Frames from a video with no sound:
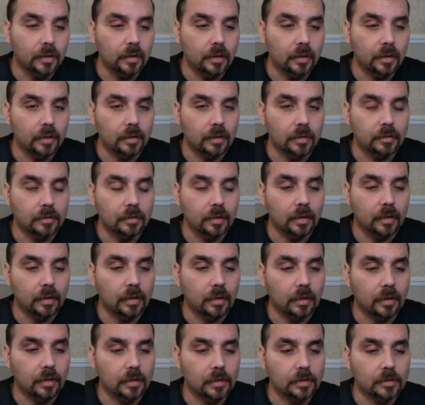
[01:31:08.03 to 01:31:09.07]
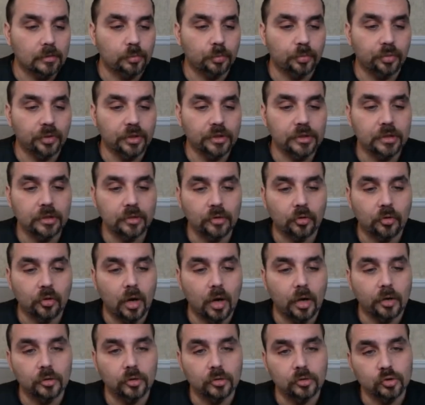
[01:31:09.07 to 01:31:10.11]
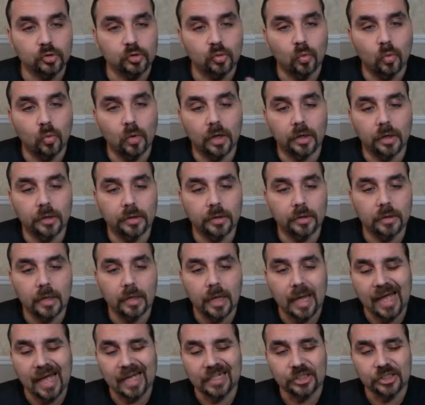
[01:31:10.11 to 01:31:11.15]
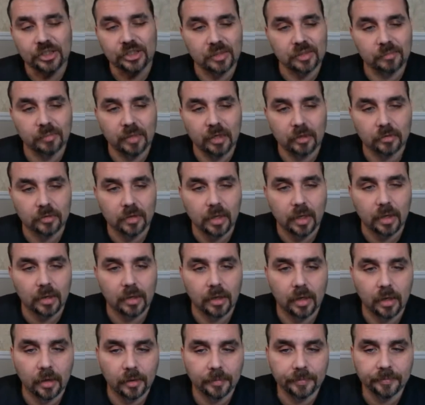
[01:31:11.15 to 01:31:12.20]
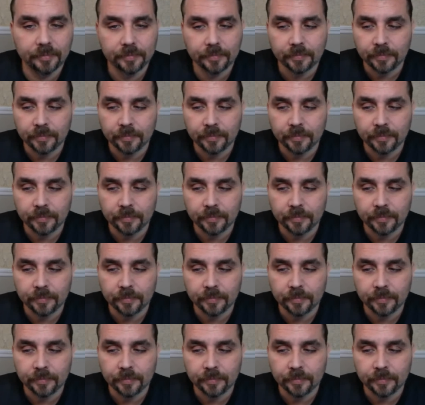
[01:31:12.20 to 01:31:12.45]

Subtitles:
and it's prisonchronicles1@gmail.com,